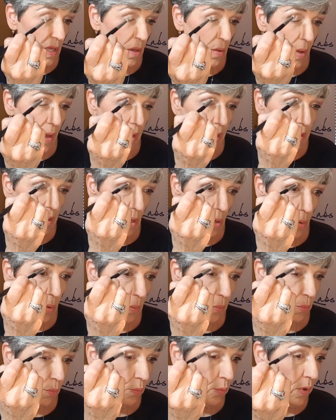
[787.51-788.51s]
so I
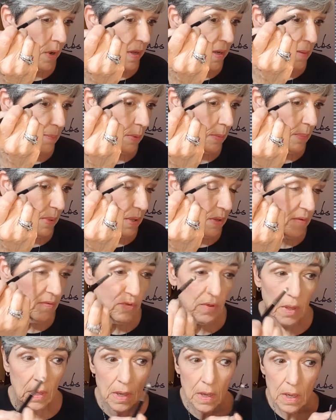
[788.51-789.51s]
go right up
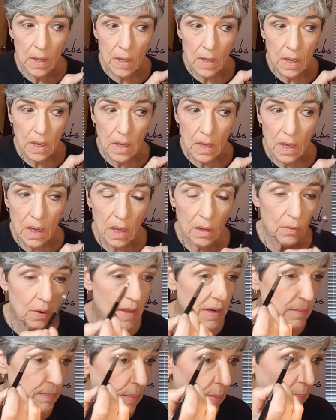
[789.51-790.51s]
above
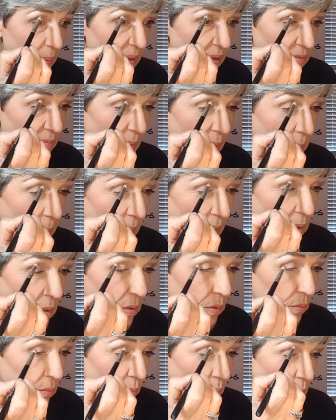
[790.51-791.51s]
my
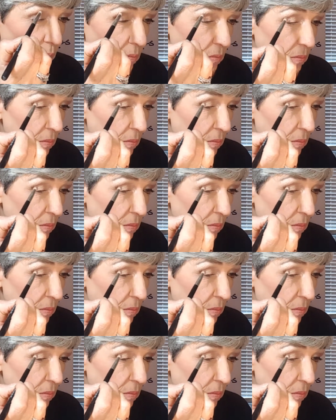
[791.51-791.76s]
bone.